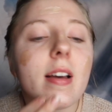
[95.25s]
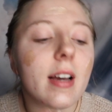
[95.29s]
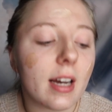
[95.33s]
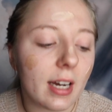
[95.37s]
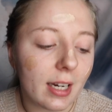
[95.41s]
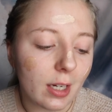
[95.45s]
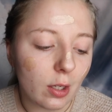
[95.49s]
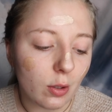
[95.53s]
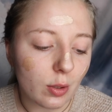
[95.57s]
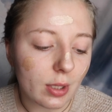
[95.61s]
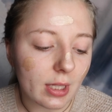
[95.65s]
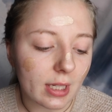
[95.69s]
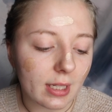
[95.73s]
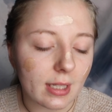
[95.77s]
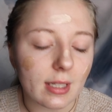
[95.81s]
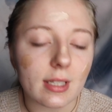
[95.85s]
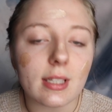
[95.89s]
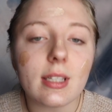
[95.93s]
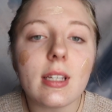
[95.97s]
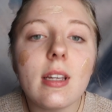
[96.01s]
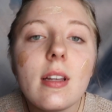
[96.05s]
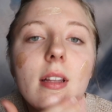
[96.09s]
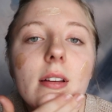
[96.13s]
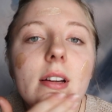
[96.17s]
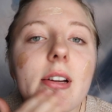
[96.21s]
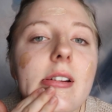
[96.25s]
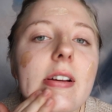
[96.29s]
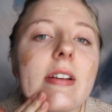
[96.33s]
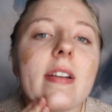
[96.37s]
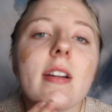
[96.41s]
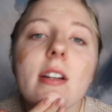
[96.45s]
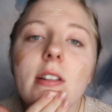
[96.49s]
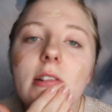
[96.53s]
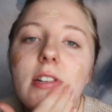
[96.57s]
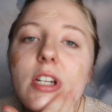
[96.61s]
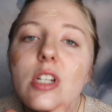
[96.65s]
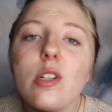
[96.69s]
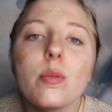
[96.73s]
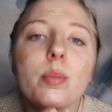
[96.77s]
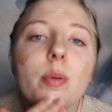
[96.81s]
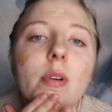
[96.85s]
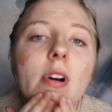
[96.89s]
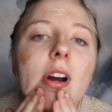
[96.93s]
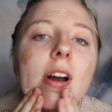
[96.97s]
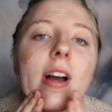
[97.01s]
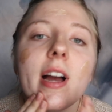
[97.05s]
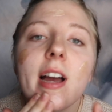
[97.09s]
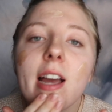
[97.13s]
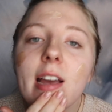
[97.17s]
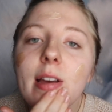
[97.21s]
I use concealer to
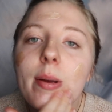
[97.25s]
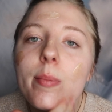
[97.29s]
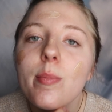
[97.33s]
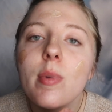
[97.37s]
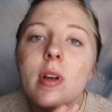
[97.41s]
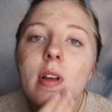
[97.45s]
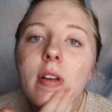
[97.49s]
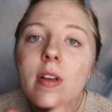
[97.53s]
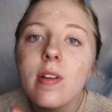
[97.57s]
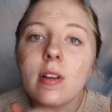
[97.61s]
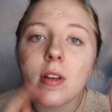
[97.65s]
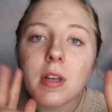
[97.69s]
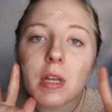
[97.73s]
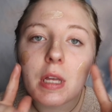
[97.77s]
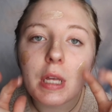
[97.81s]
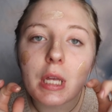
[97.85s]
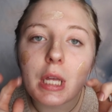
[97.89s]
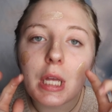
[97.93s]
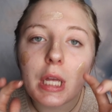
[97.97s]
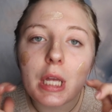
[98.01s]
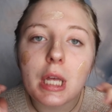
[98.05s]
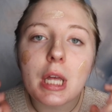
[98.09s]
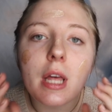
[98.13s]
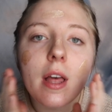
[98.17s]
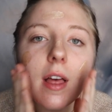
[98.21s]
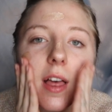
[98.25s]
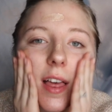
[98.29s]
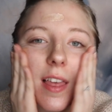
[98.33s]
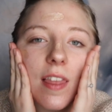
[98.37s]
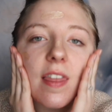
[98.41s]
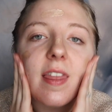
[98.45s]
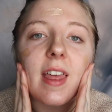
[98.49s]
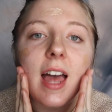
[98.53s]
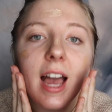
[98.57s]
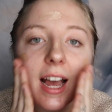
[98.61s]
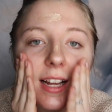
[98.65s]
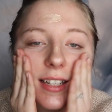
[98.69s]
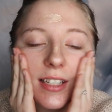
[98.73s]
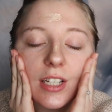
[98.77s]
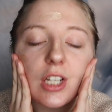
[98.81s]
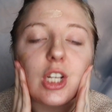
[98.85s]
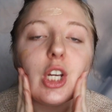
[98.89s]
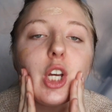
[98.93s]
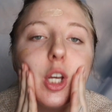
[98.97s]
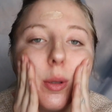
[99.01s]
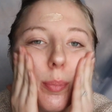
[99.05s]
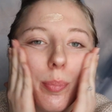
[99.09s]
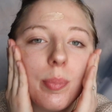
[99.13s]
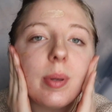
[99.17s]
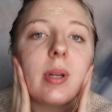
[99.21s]
prime that
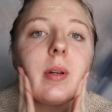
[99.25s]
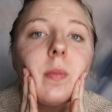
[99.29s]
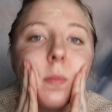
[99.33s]
up.